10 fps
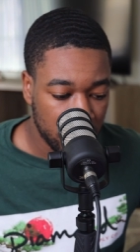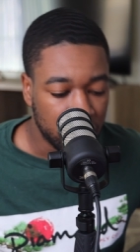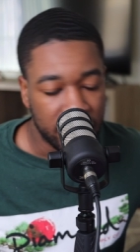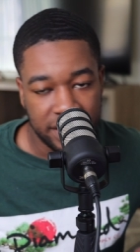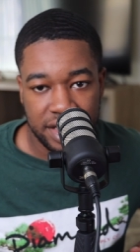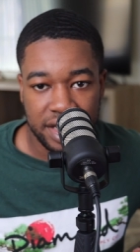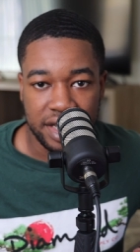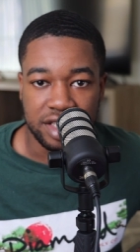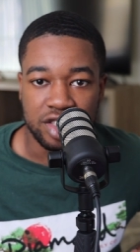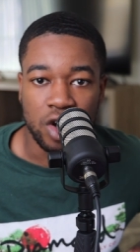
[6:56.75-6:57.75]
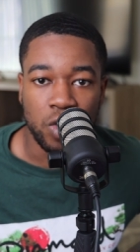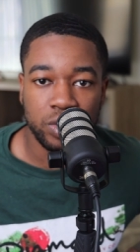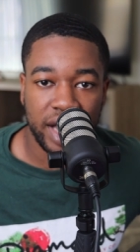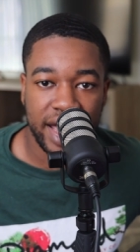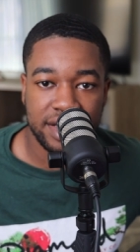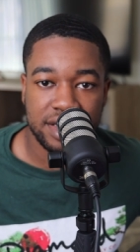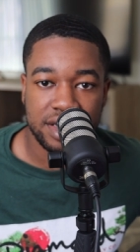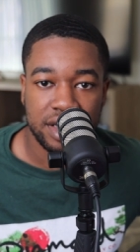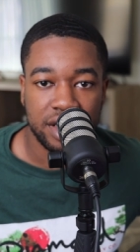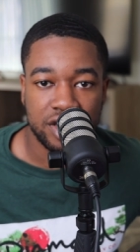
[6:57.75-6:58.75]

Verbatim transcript: The next thing is, don't let the